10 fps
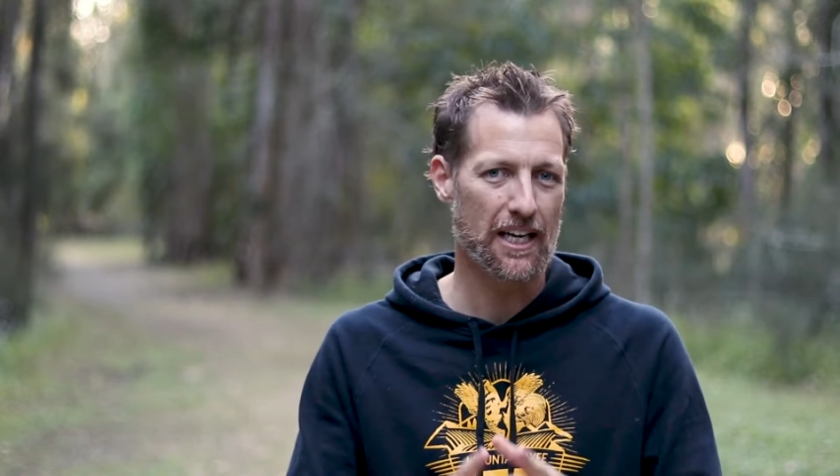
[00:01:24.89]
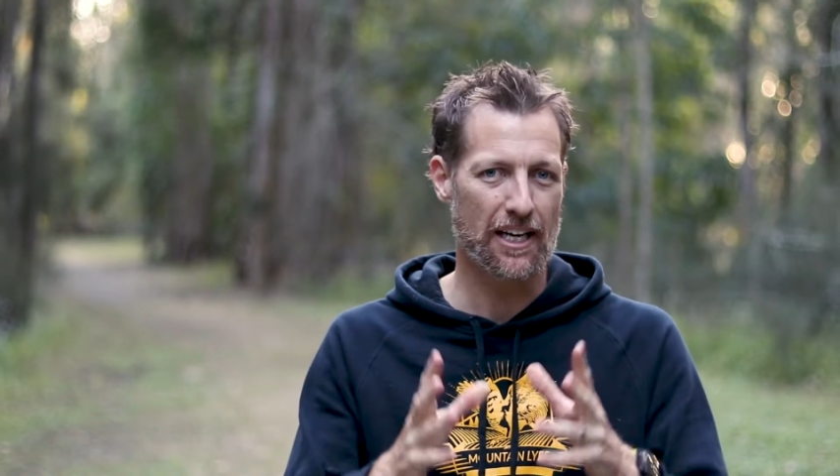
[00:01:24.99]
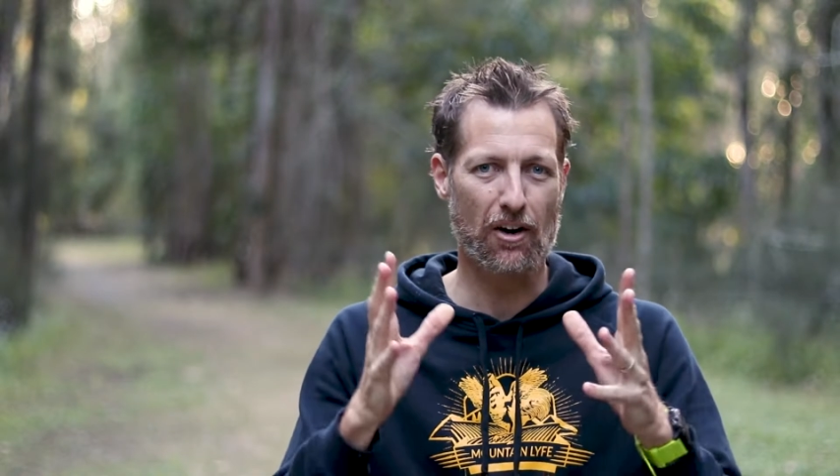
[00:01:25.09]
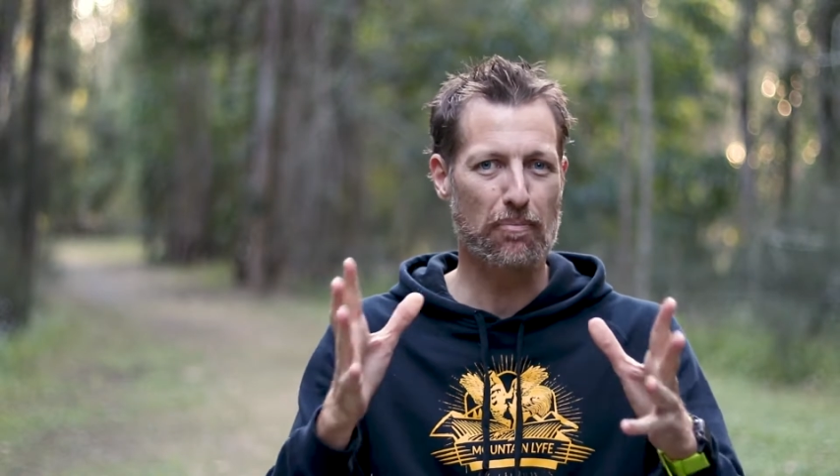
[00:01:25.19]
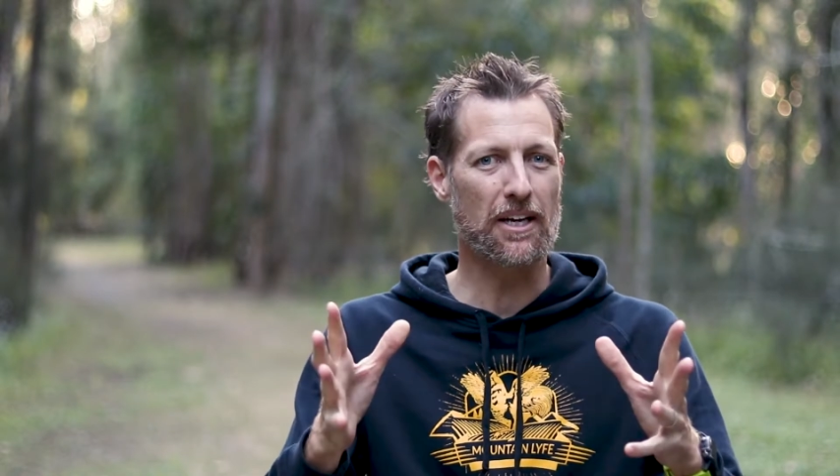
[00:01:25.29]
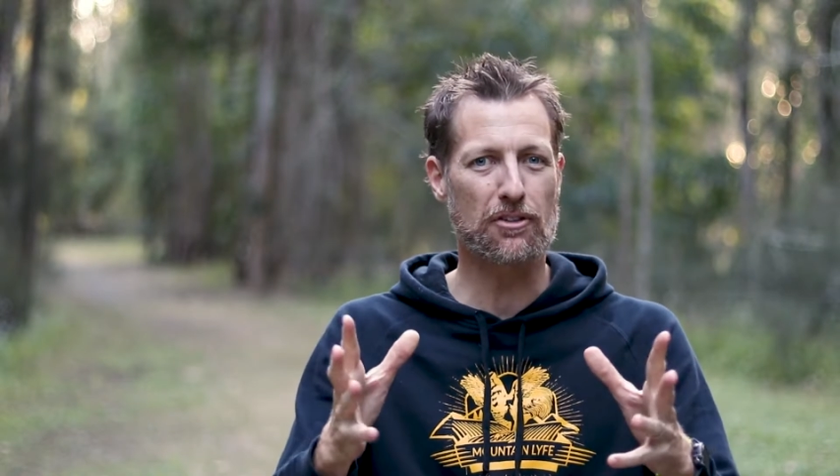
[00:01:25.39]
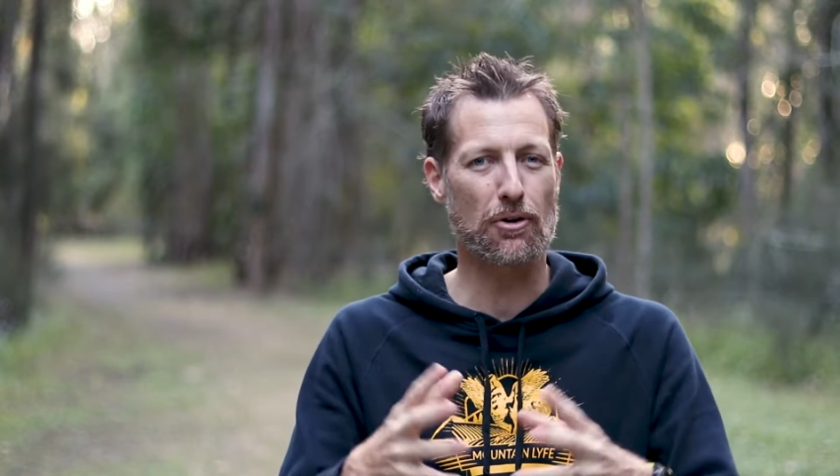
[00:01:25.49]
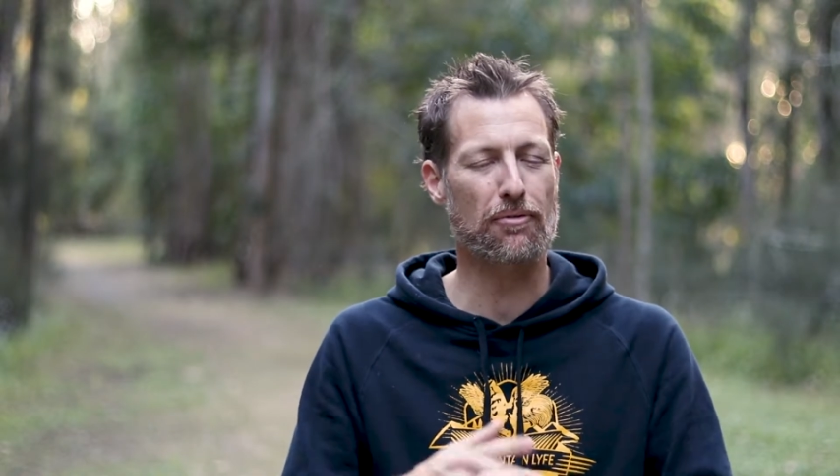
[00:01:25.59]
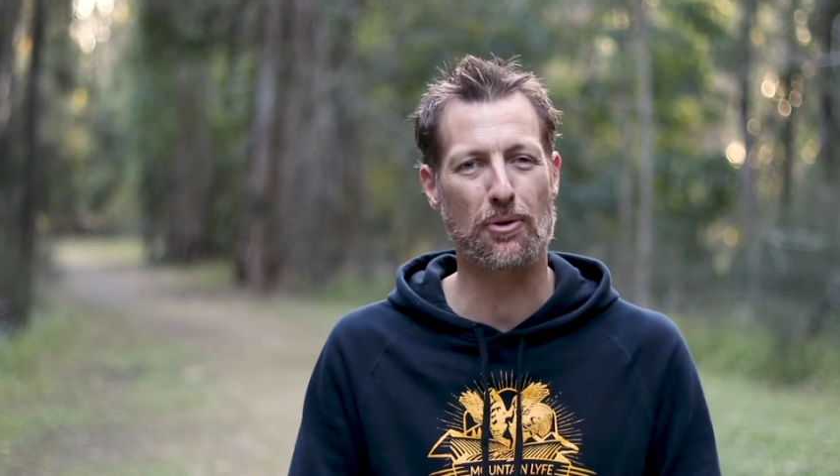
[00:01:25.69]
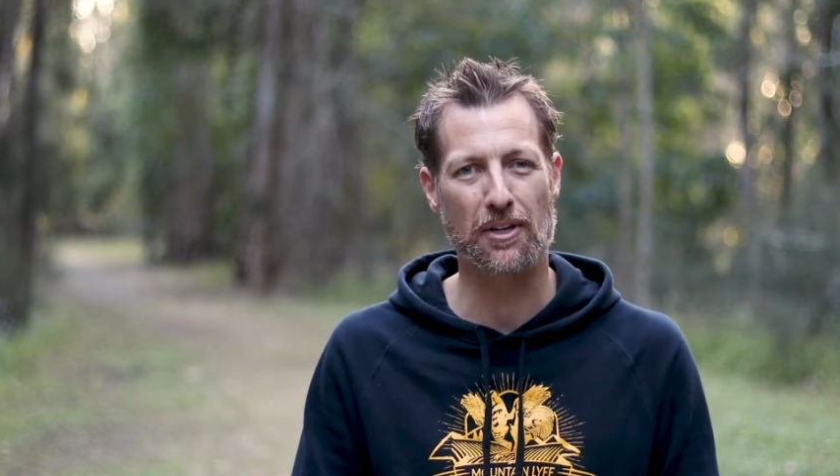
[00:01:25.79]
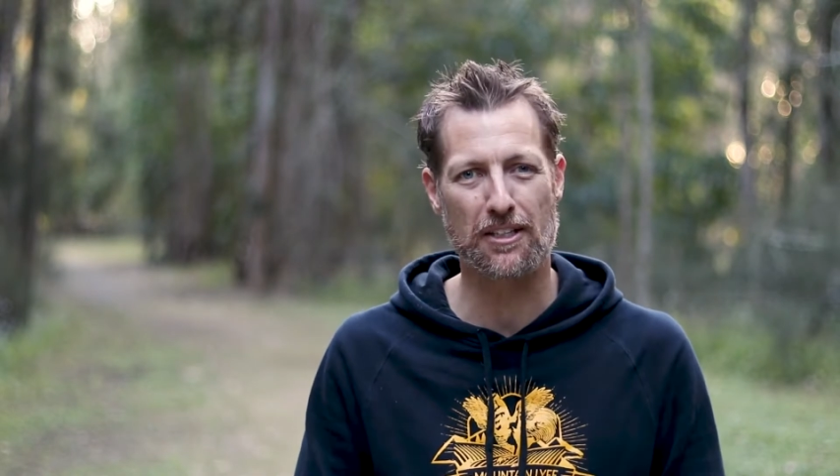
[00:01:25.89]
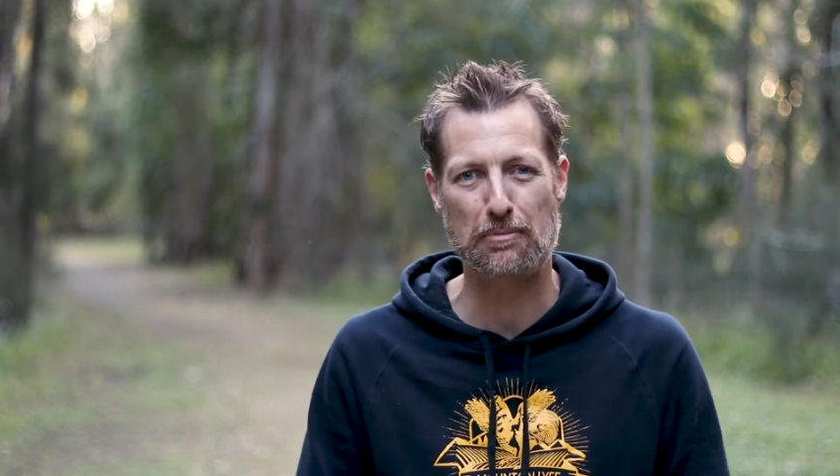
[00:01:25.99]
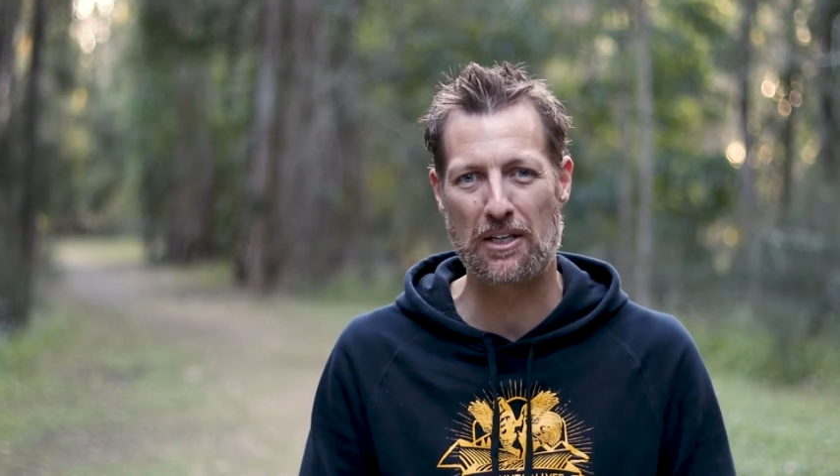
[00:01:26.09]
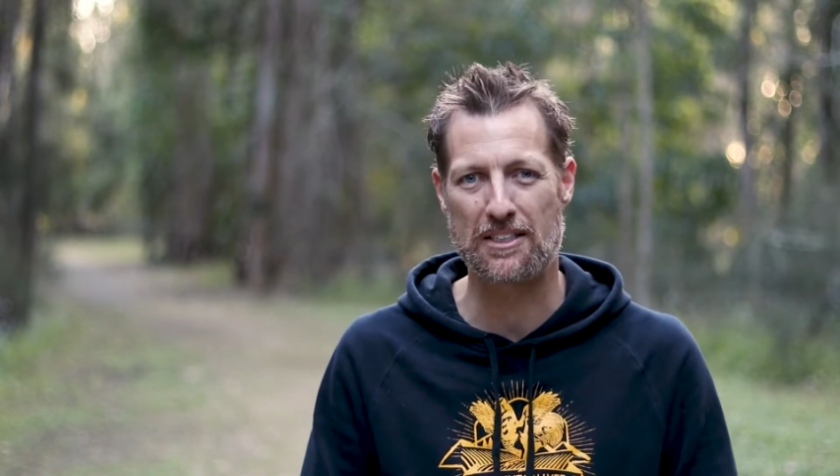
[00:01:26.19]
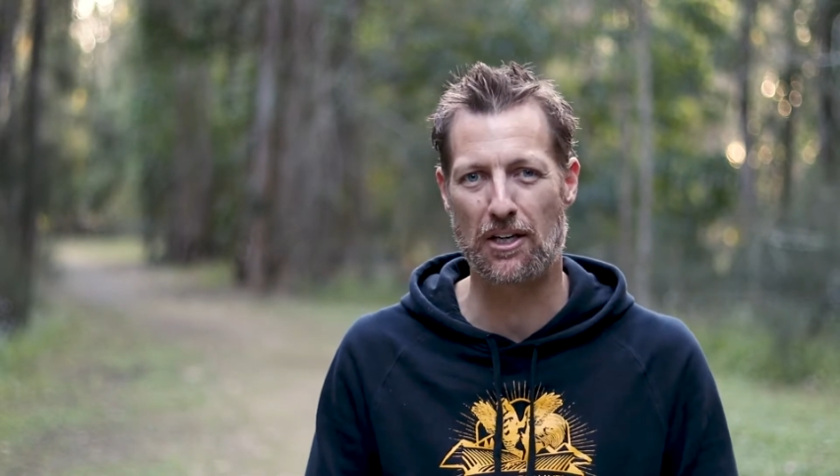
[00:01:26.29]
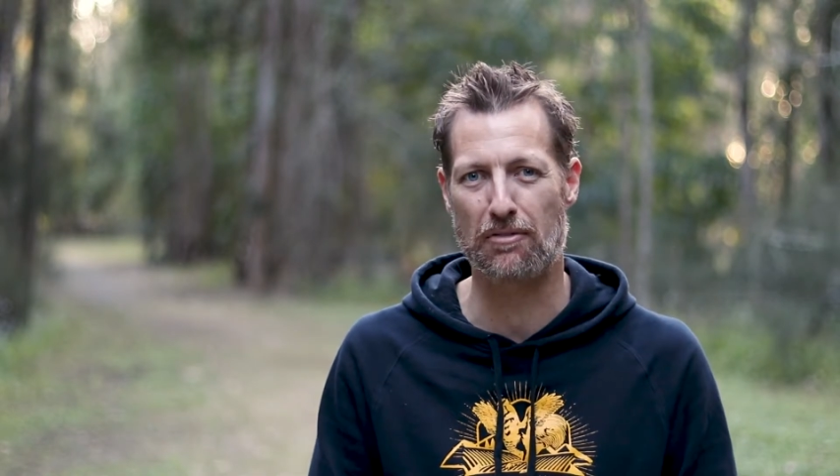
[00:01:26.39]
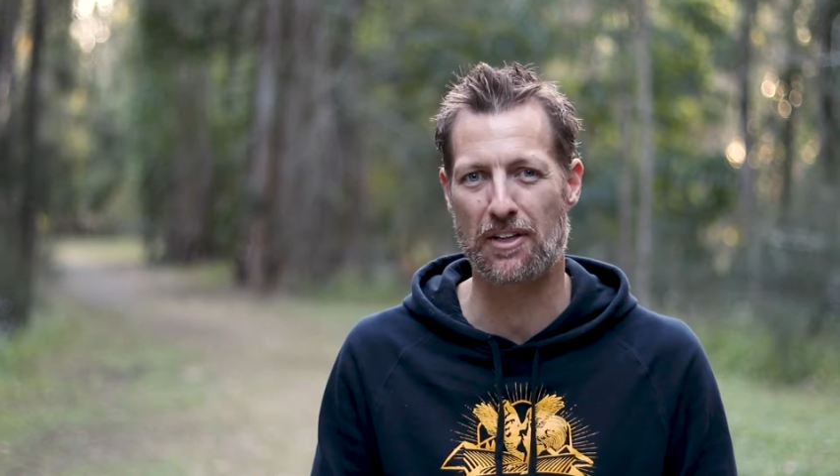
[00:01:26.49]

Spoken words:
Now, I've been to a few of these myself